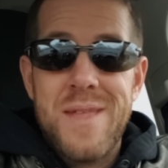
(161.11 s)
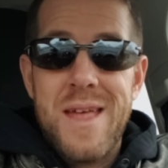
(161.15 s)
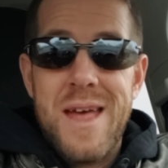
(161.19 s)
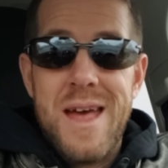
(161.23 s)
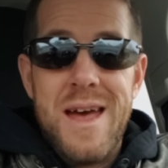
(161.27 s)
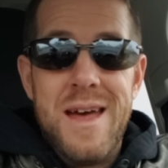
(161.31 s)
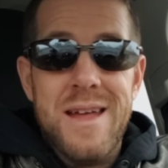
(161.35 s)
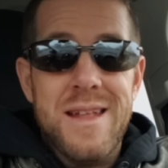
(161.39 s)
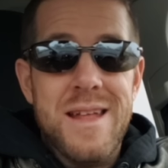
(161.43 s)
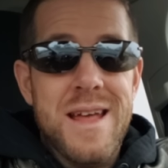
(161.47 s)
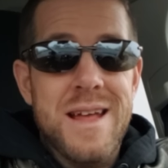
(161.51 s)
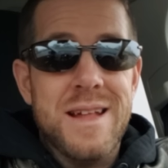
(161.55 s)

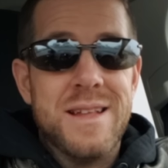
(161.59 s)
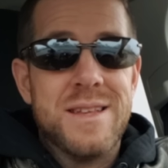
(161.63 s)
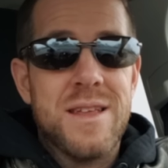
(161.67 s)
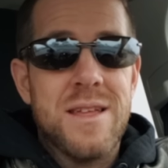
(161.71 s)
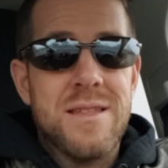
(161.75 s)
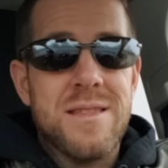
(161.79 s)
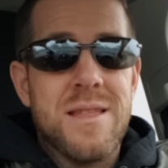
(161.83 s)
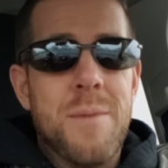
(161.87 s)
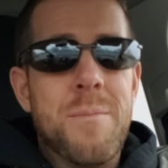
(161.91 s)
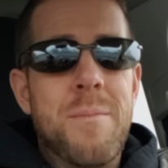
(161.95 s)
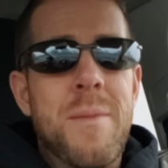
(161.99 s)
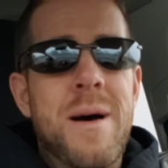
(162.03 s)
And it's
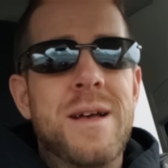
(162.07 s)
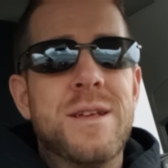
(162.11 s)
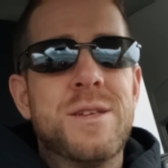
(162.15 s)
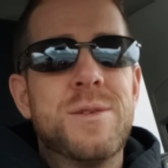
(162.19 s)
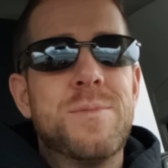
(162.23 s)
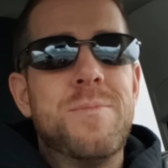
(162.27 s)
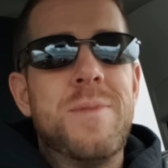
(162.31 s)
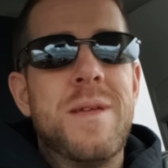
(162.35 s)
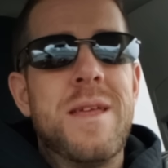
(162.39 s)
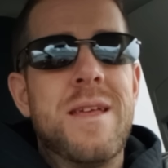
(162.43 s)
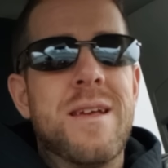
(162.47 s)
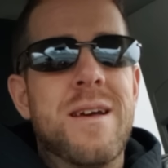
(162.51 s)
the
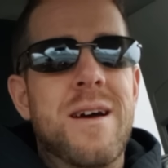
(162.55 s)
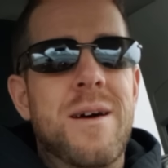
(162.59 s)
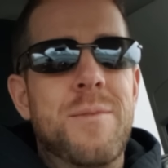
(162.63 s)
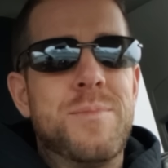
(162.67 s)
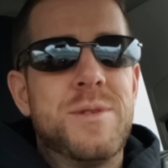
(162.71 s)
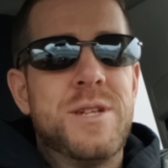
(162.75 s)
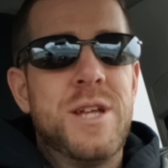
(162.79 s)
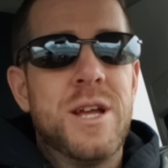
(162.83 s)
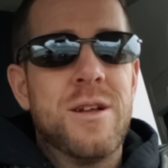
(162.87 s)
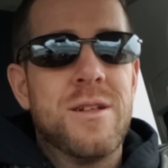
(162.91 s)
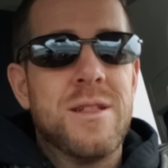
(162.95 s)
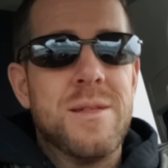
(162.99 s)
mess because,
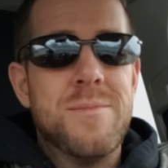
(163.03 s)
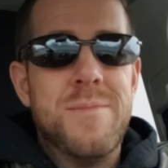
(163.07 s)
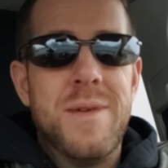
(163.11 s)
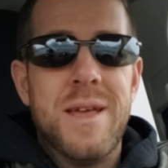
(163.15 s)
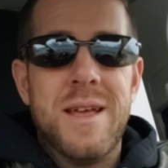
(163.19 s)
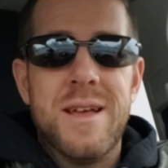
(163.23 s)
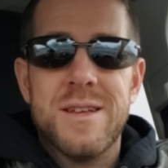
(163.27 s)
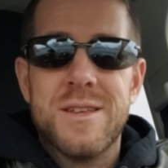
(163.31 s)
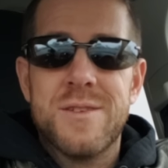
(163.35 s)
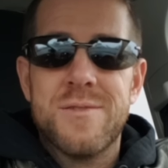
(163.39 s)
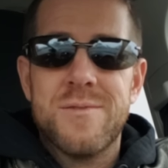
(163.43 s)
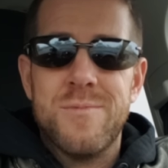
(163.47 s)
particularly
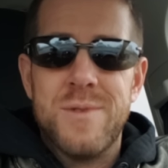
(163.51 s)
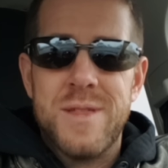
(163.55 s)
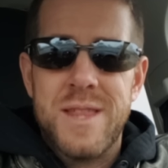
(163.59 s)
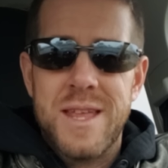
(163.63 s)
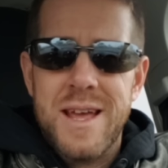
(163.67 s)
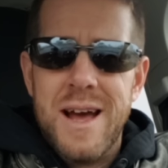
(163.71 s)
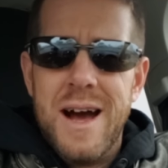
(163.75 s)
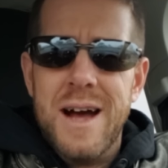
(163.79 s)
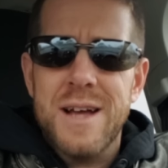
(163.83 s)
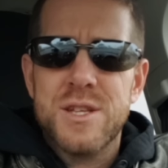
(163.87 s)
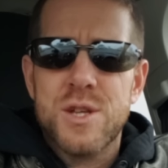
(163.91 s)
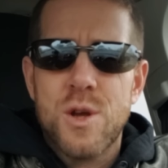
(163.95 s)
because when the
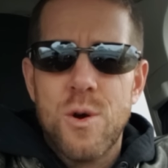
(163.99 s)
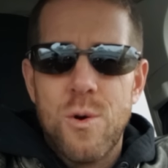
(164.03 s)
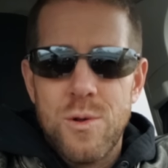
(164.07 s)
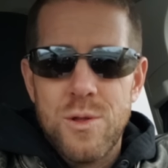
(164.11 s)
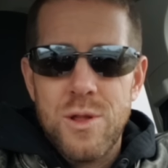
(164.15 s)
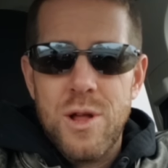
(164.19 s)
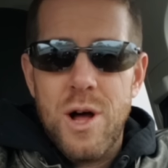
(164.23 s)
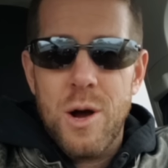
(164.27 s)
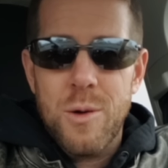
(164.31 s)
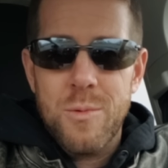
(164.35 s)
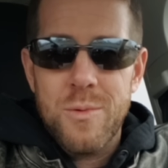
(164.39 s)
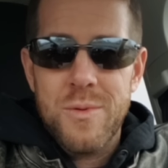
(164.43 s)
guys go
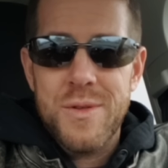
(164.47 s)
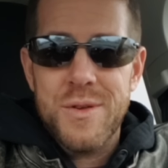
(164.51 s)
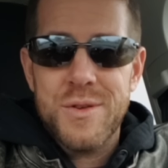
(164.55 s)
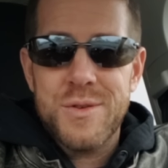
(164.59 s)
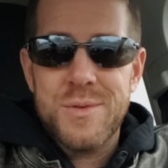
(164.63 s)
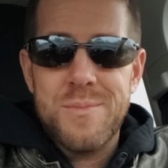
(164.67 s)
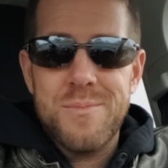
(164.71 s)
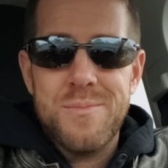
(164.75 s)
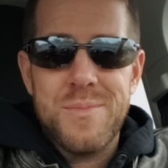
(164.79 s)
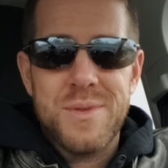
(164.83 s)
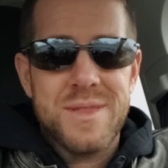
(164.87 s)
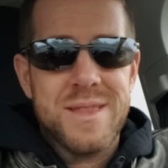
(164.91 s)
along with
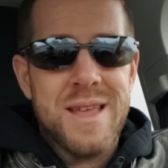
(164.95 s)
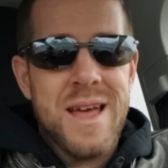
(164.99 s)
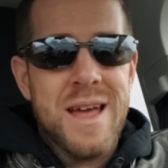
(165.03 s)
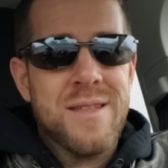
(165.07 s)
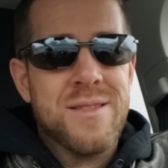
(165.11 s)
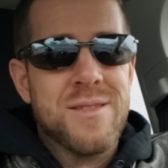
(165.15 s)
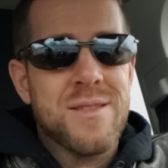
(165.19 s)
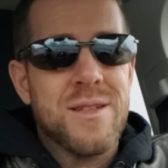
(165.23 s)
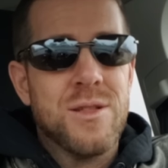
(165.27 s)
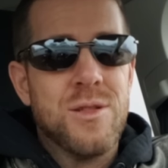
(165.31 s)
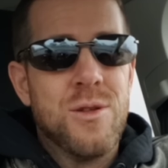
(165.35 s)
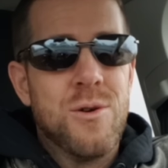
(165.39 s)
this. But
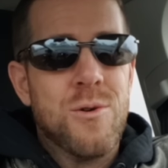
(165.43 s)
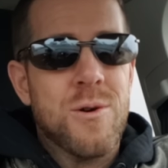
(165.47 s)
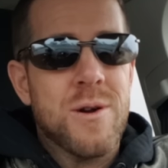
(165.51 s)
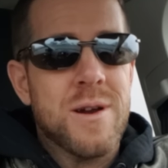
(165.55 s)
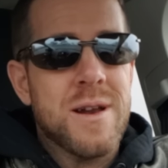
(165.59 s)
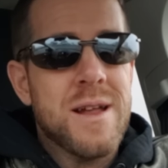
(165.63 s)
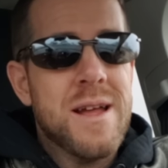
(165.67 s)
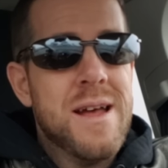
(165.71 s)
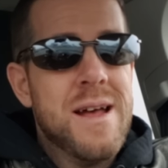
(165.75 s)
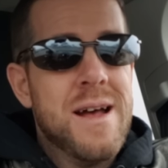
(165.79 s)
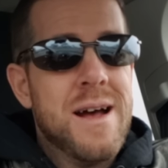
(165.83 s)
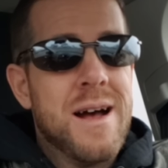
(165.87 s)
thank the
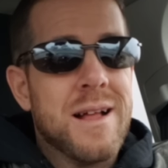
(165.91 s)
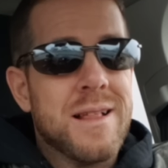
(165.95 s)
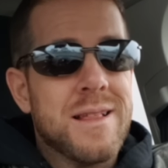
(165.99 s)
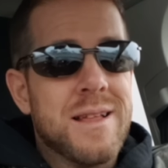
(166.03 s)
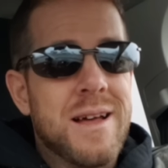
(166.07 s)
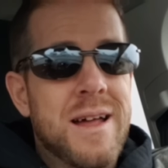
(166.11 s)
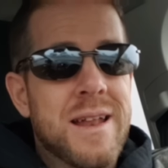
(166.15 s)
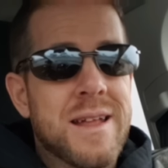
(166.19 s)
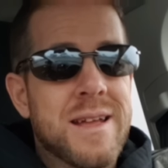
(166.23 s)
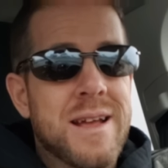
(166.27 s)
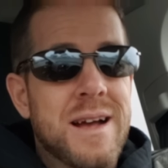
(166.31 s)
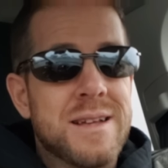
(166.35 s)
Lord, a
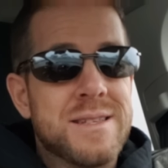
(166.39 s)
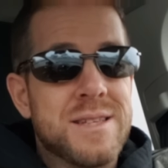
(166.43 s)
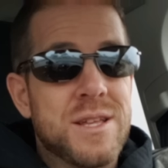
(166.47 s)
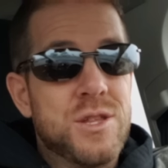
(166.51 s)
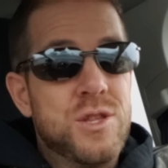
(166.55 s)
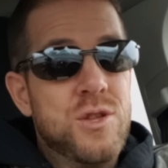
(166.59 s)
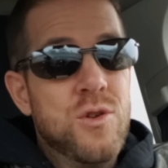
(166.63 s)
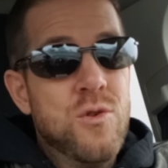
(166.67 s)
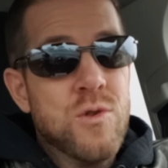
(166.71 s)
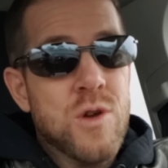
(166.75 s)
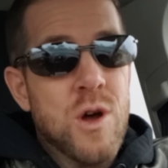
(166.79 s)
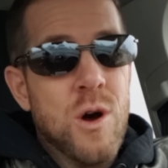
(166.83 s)
lot of guys
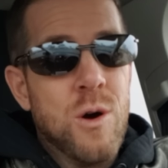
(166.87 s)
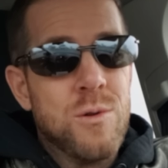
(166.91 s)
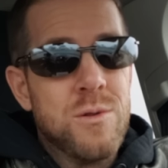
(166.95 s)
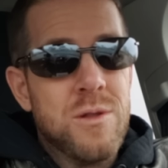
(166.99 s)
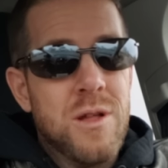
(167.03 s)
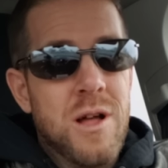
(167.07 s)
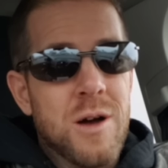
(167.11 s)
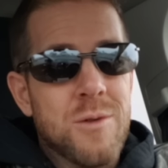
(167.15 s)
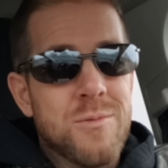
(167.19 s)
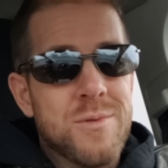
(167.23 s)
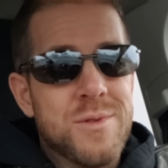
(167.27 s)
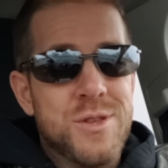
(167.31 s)
that do go
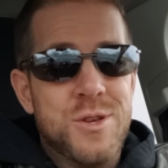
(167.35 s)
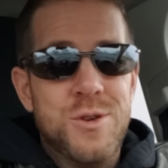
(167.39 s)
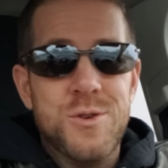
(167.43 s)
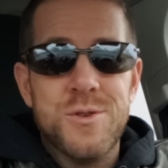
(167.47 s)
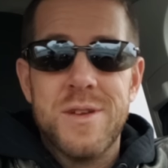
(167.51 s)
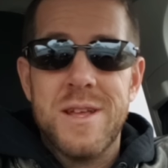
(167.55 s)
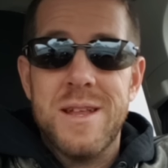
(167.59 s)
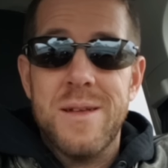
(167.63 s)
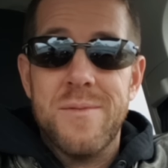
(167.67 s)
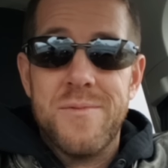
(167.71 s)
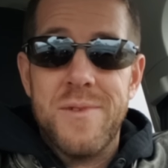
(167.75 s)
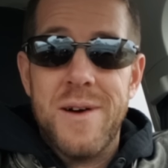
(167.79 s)
along with
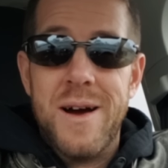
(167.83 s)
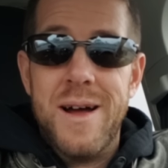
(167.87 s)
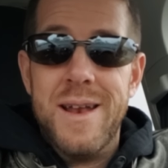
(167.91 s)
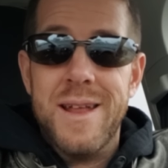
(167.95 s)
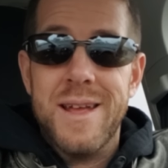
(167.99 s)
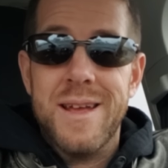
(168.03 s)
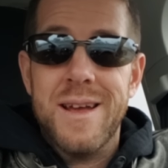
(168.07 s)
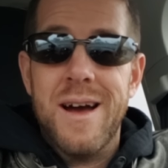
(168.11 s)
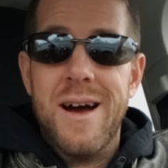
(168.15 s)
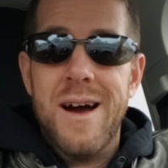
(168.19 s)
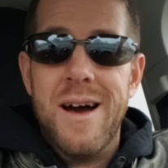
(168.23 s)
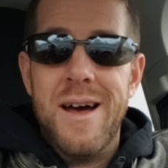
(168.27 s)
usually end up
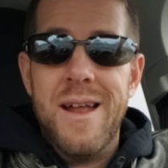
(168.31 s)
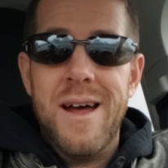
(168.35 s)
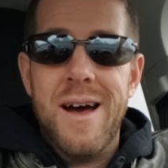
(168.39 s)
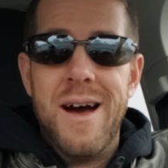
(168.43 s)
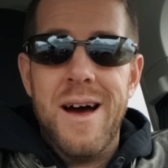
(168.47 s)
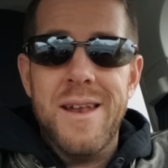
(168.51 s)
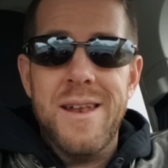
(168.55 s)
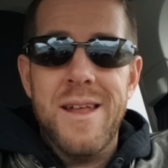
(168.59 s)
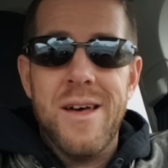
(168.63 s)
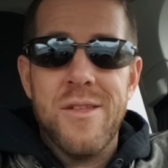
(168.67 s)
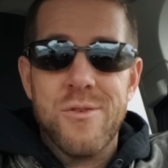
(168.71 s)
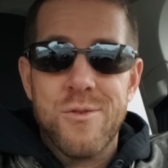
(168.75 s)
finding a,
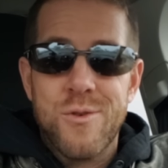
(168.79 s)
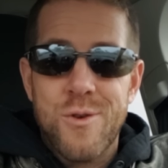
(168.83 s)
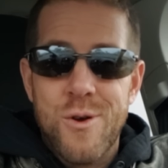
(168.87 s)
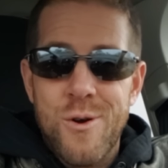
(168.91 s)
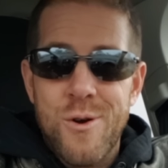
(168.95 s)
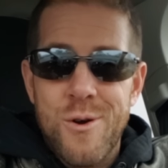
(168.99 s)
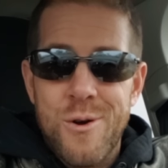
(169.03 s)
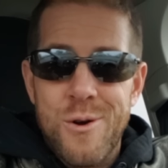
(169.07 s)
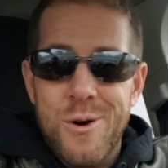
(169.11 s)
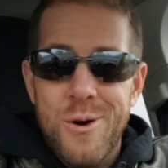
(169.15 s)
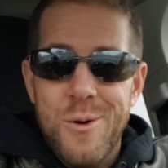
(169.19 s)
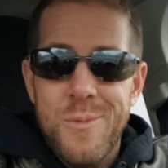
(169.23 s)
another
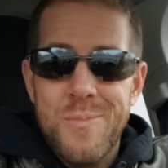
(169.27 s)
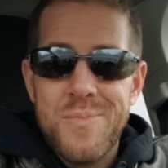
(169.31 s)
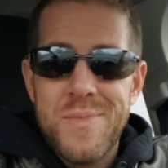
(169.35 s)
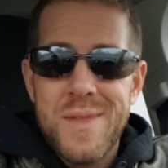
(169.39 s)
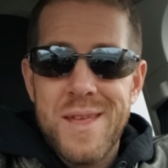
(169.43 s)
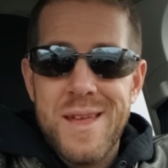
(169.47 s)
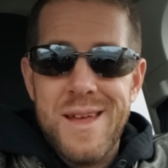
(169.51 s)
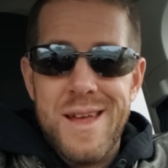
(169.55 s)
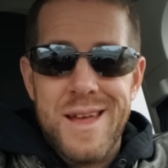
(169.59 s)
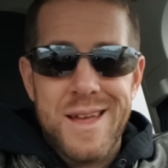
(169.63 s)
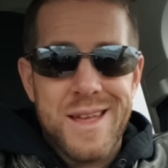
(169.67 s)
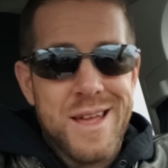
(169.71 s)
girl
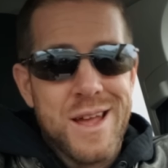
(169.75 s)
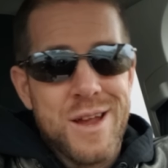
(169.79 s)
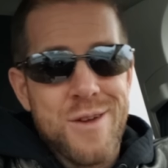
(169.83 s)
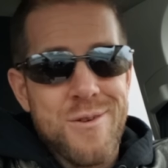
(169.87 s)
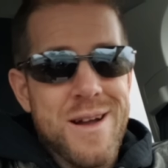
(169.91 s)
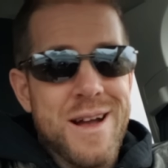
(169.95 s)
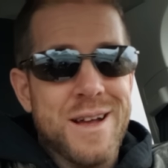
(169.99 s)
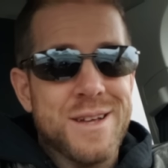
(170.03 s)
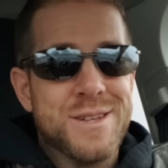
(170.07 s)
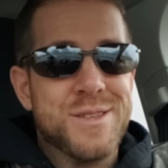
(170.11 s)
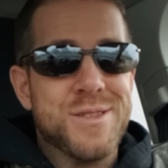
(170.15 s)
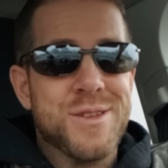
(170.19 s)
and kick
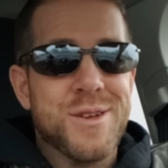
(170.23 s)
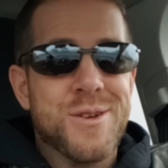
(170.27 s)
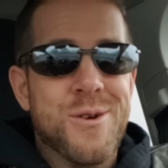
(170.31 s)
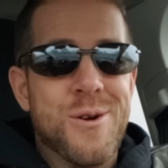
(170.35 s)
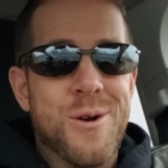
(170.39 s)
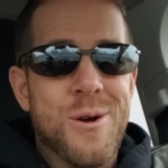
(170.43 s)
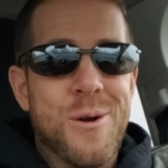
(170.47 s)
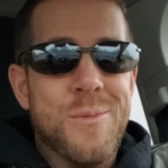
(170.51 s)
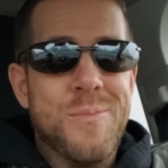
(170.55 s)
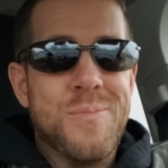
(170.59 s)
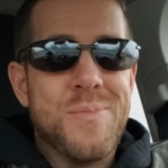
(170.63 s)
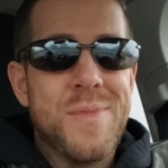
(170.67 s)
her ass to the
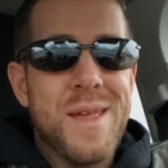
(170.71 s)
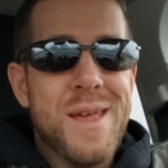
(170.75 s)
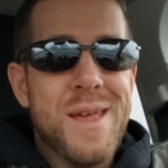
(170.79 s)
curb.